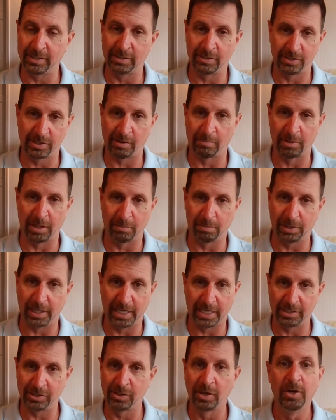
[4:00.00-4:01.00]
in some of the
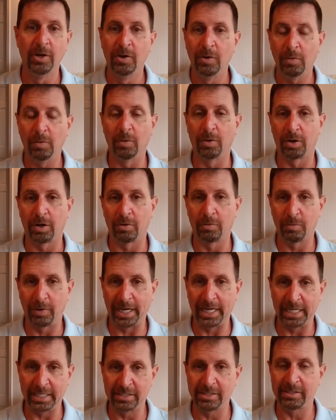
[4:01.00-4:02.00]
place or a
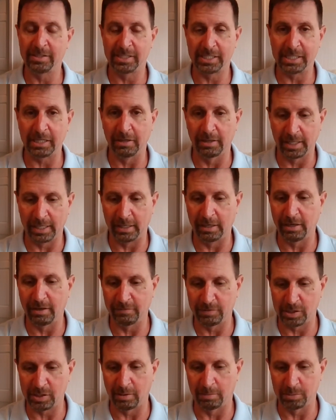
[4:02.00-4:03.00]
raised ceiling
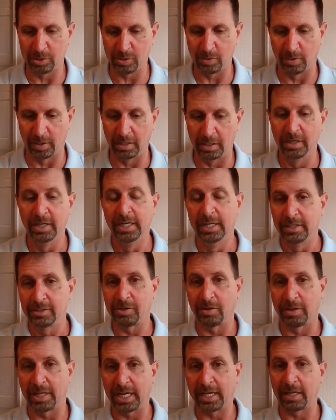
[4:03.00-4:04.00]
of some sort.
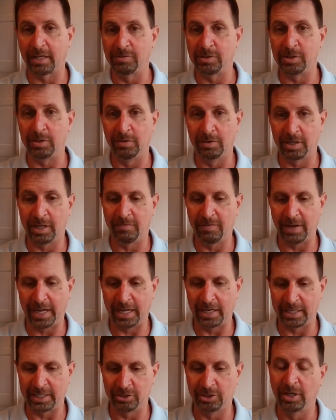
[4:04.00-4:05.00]
So that gives you an
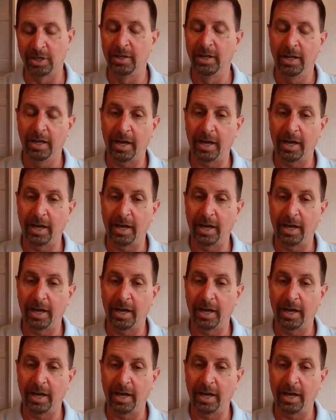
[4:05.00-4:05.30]
advantage.